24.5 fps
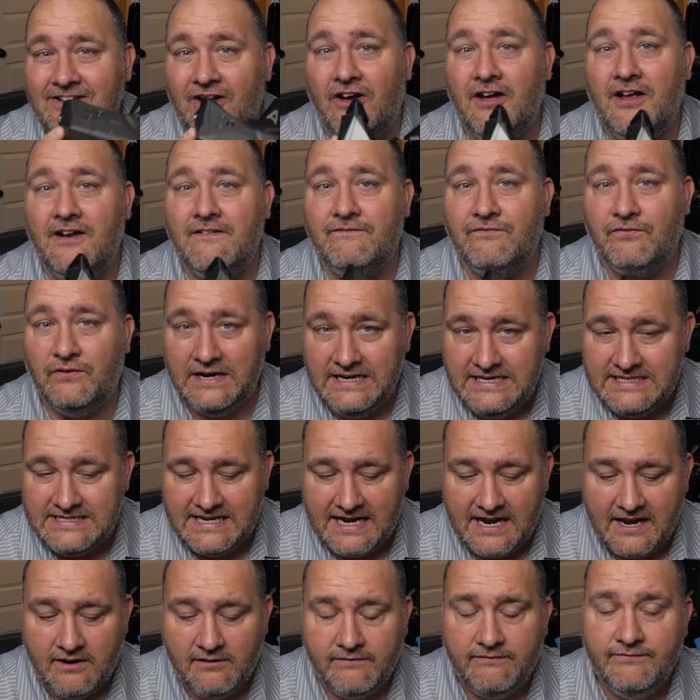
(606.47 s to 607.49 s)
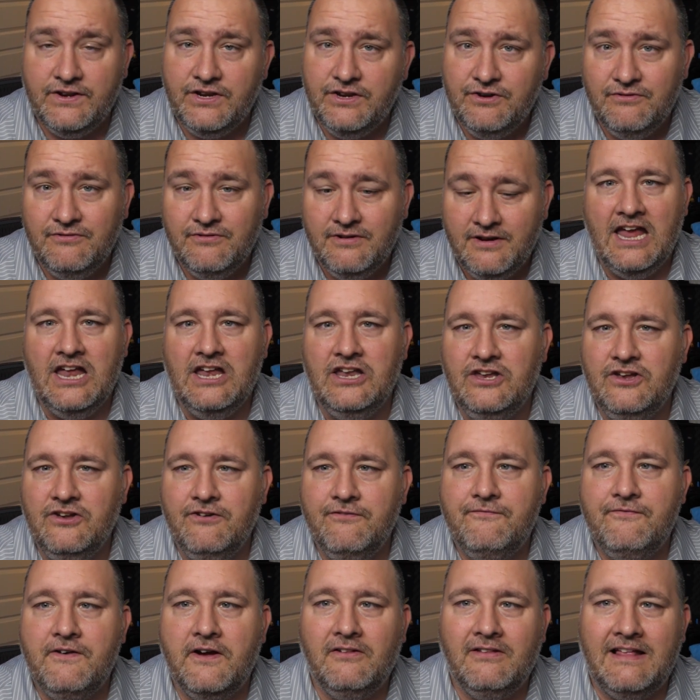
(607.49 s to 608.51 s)
on freestyle view and you
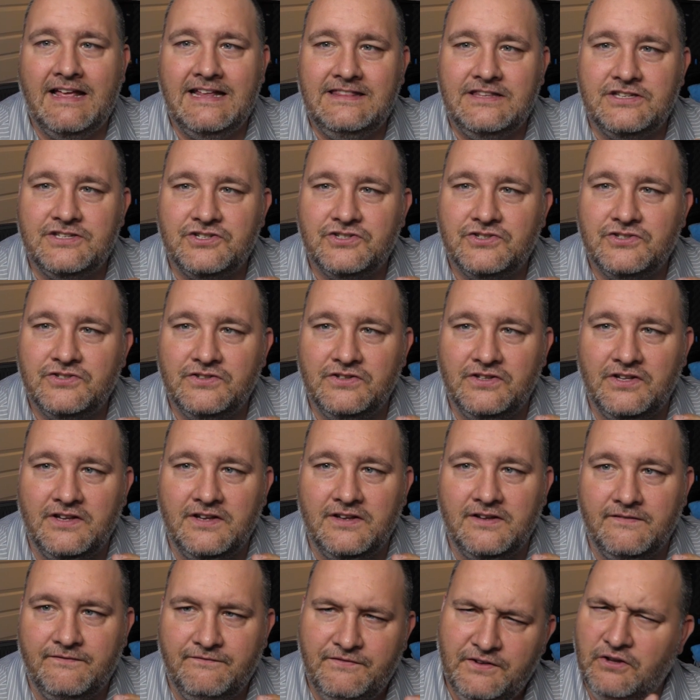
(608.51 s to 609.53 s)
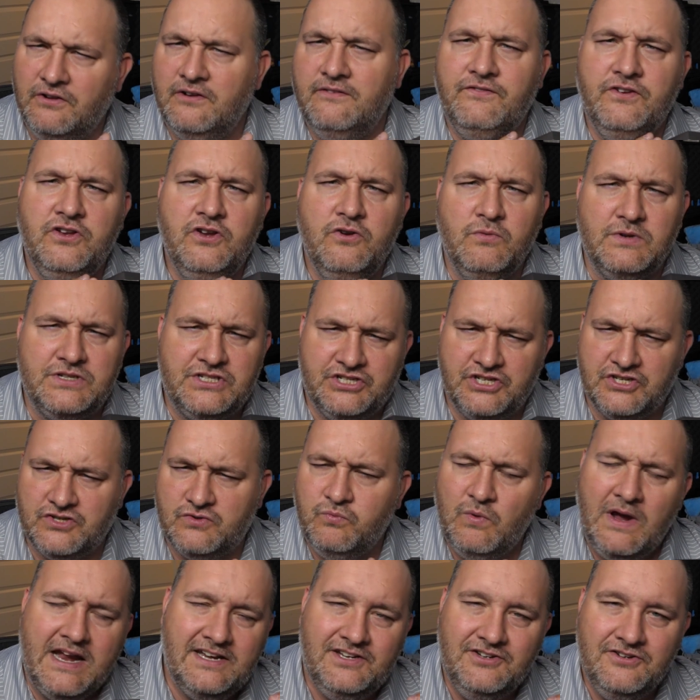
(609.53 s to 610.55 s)
felt like the field of view was just
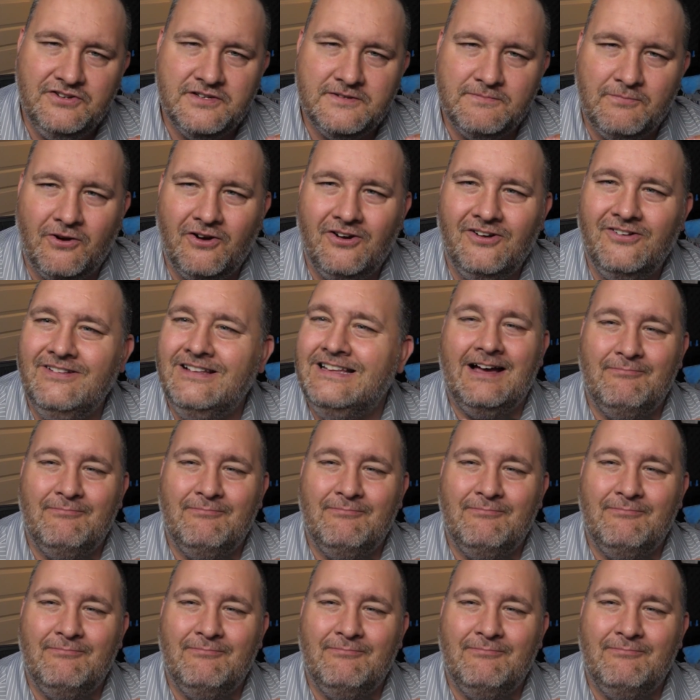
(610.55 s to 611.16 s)
way too small,